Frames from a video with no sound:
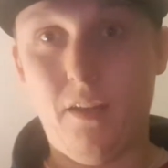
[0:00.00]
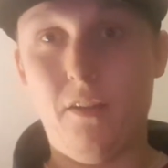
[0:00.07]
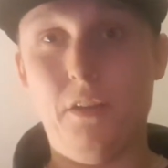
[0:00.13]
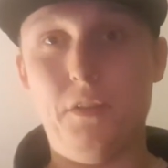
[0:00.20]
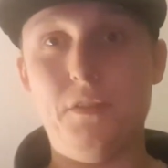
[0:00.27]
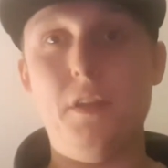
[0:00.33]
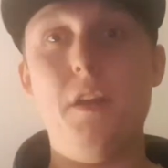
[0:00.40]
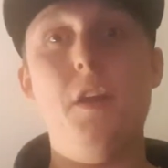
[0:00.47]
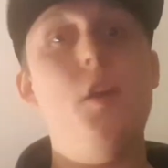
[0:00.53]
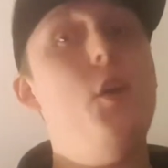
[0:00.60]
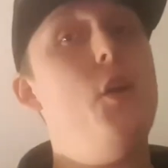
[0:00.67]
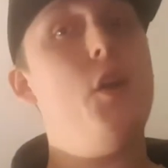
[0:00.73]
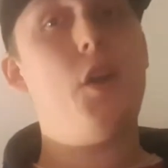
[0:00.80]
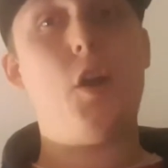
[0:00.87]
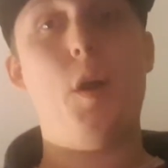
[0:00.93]
guys.
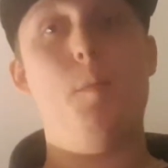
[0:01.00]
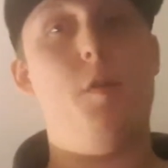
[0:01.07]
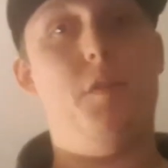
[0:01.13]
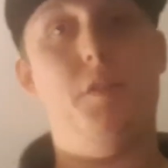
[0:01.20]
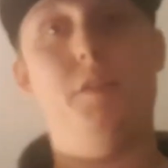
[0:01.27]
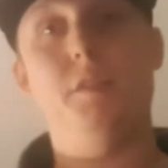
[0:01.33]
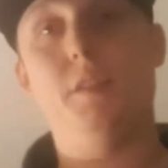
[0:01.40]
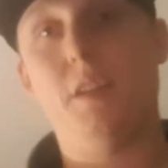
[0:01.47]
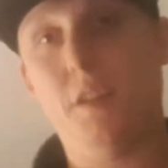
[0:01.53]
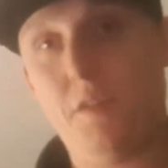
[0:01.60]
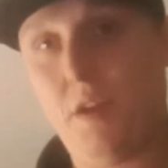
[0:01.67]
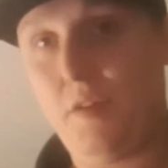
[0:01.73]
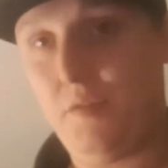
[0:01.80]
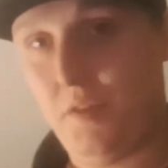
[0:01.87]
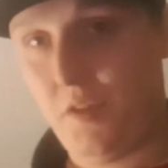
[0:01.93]
Come on, you
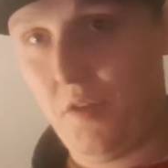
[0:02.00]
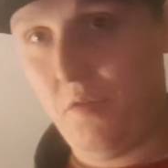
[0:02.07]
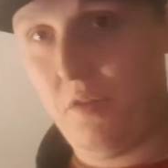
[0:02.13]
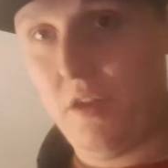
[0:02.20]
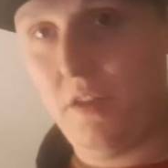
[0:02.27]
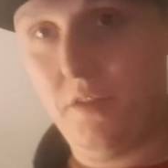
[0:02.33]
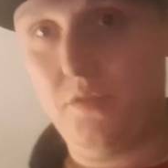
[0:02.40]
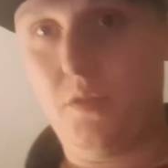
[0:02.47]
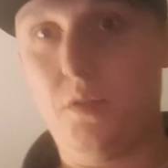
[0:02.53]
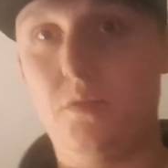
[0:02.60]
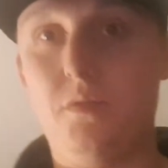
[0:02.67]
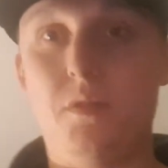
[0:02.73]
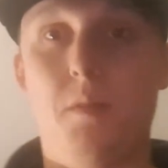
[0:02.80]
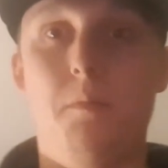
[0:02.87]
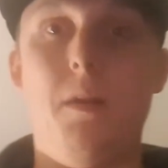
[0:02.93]
have to go get yourself
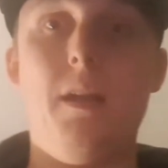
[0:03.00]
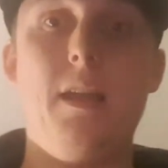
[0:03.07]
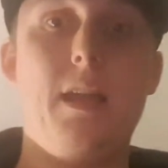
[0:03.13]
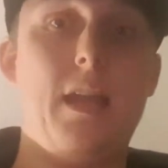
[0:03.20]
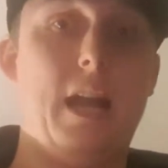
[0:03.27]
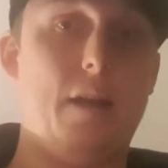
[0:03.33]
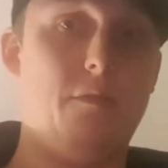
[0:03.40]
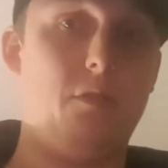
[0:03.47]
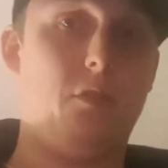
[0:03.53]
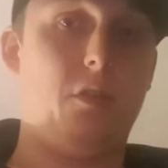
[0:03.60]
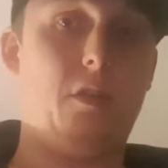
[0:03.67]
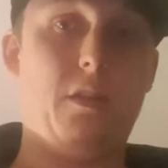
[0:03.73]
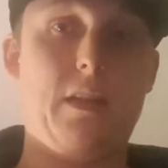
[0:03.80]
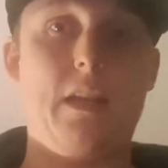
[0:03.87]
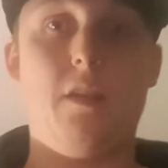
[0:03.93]
some. Have a look
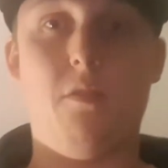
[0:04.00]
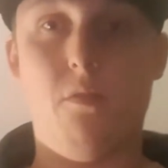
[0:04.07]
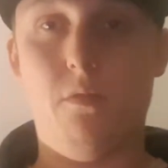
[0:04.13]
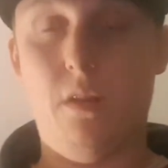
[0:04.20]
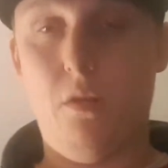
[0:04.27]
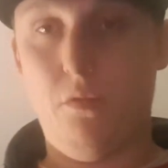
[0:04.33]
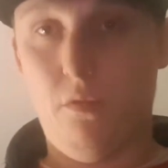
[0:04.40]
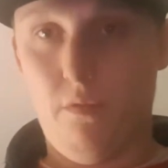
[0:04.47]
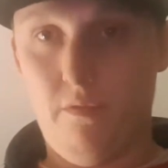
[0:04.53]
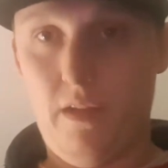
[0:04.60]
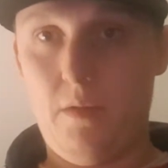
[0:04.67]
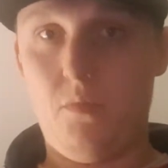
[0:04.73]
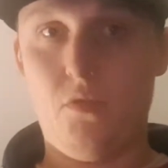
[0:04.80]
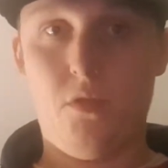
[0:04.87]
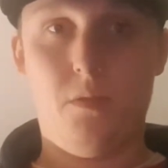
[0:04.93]
in your local
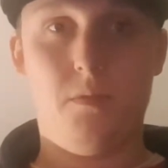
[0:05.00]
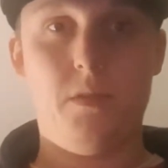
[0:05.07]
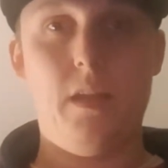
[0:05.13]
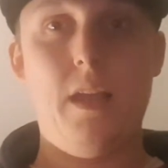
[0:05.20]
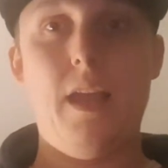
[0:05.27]
vape shops.